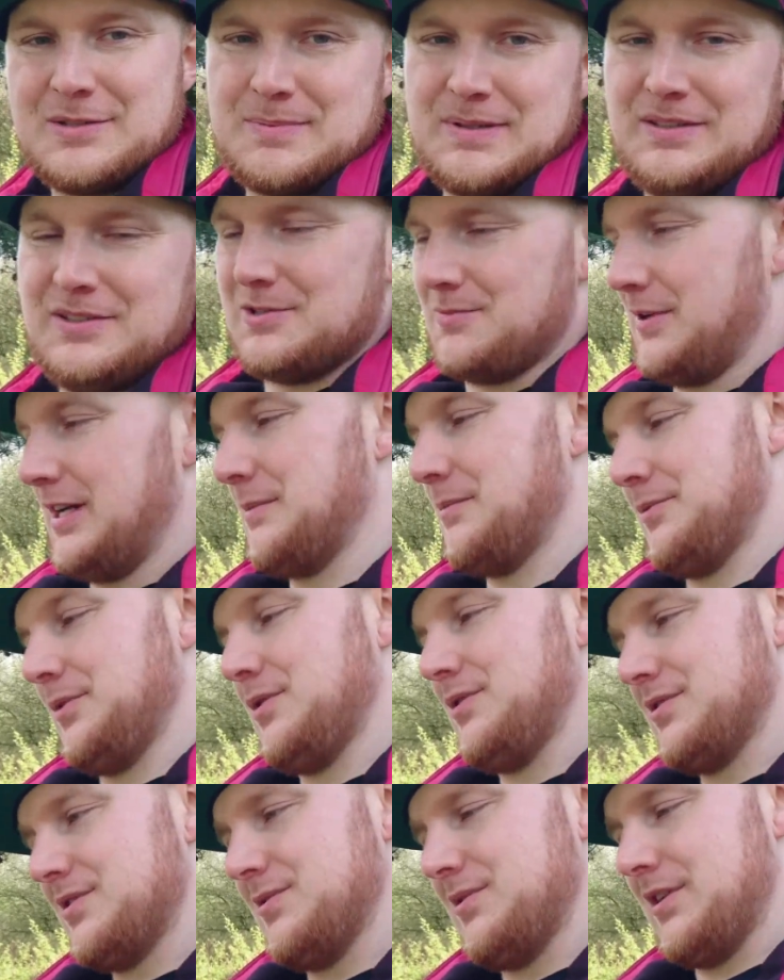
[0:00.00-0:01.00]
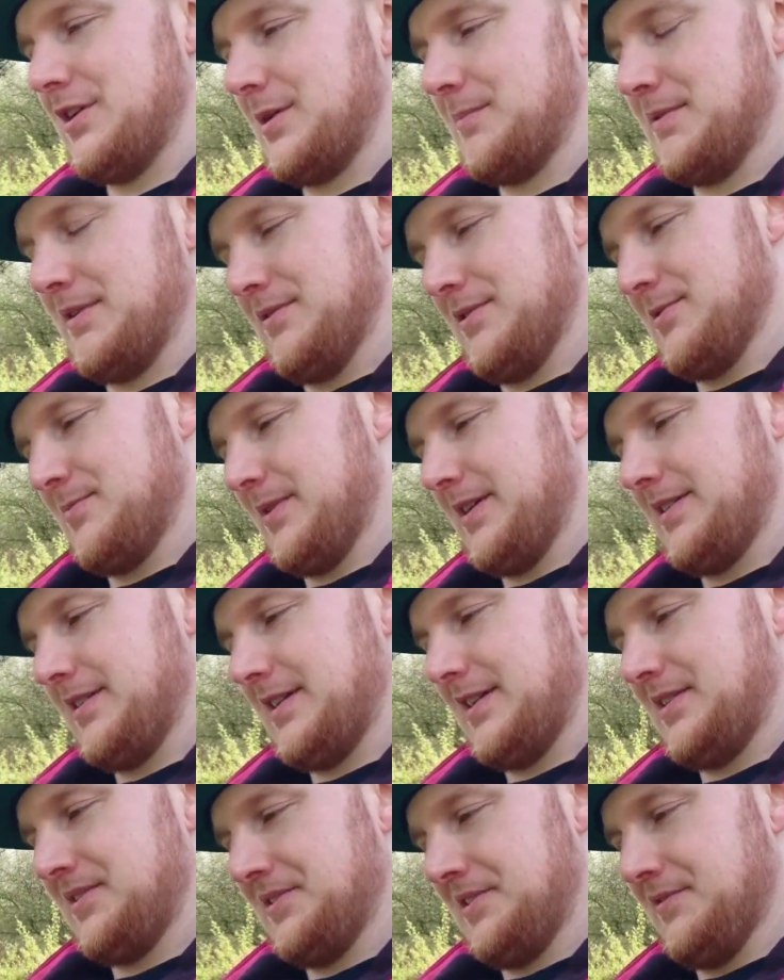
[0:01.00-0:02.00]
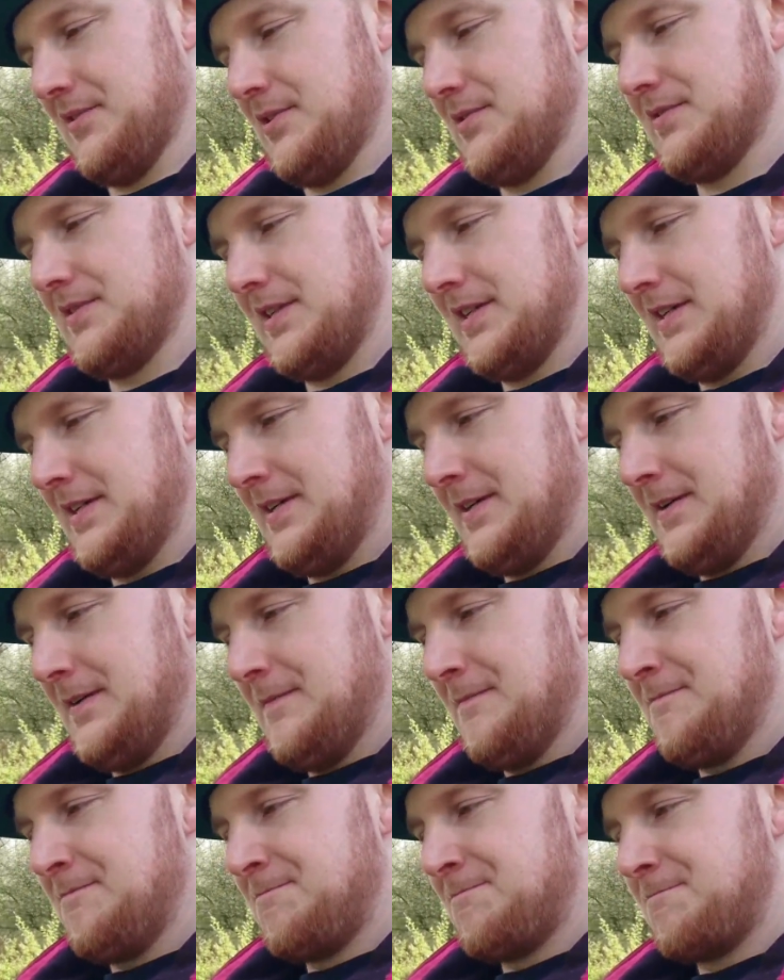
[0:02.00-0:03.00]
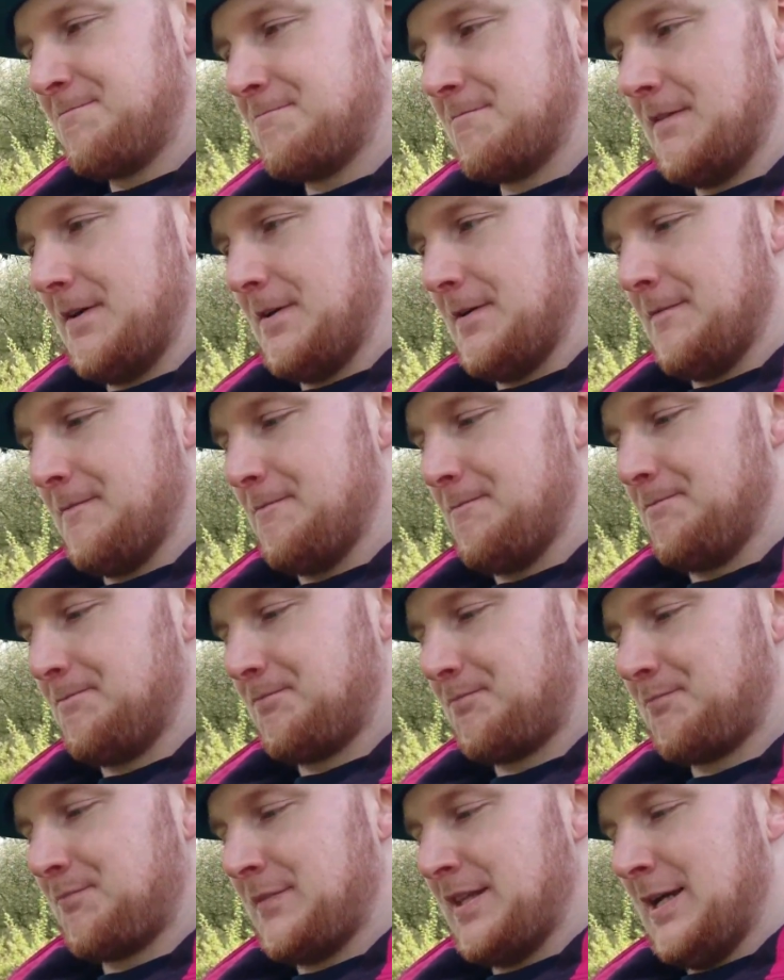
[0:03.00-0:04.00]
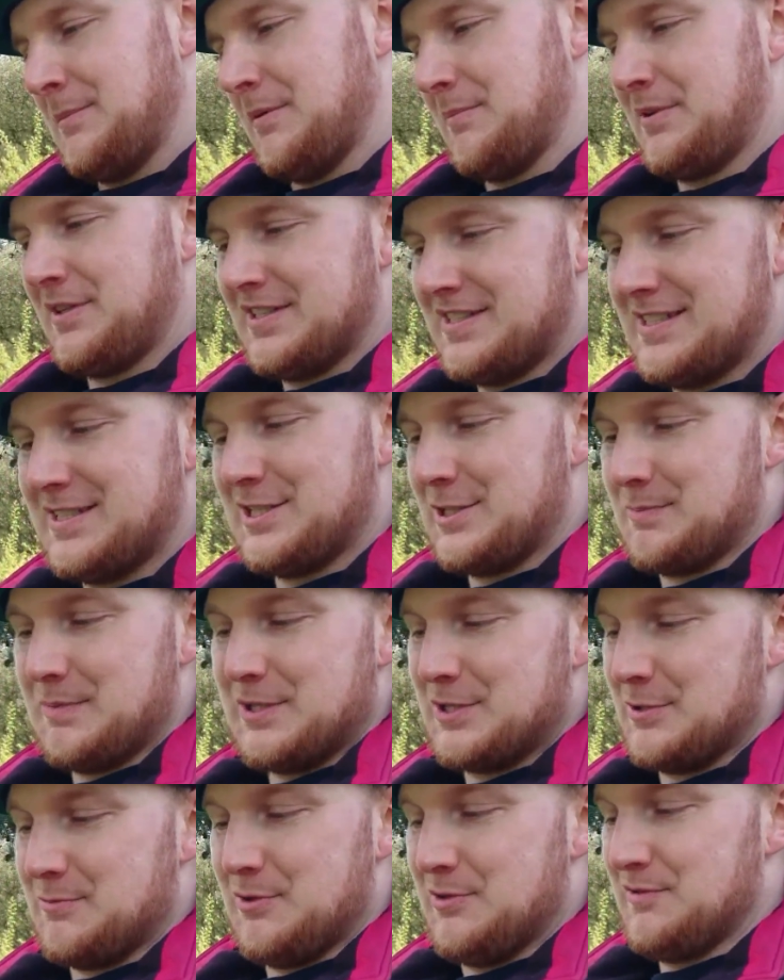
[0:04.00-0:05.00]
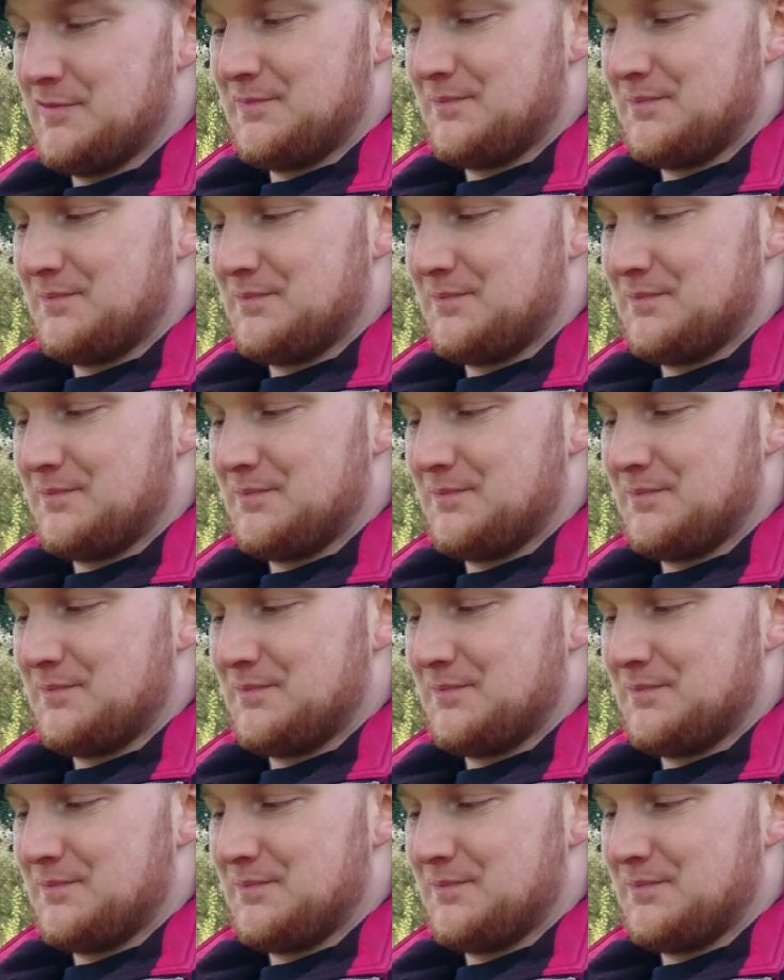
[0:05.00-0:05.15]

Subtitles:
Pillar Swine, but we also got a Pillar Swine that I could evolve. But because it's a special move,